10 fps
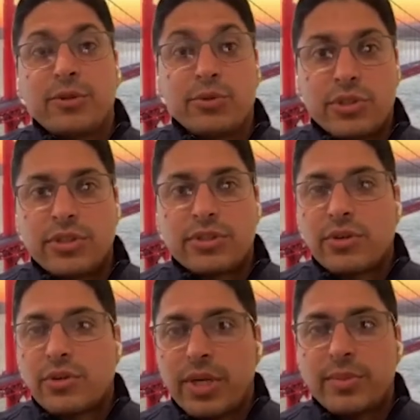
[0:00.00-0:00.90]
users
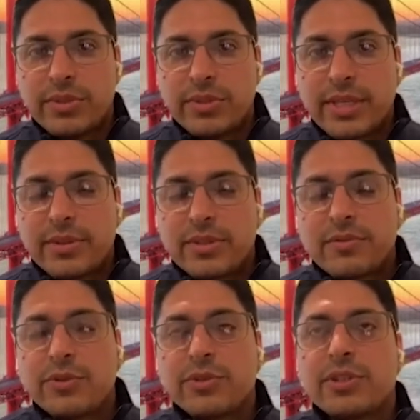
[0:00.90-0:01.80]
or multiple segments
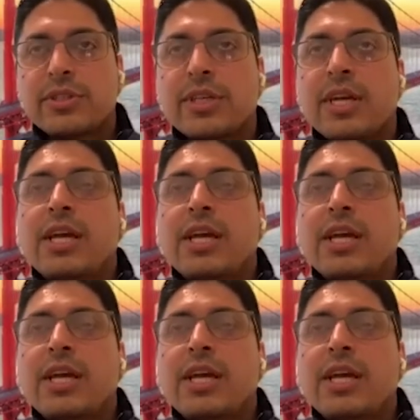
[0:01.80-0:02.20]
of users,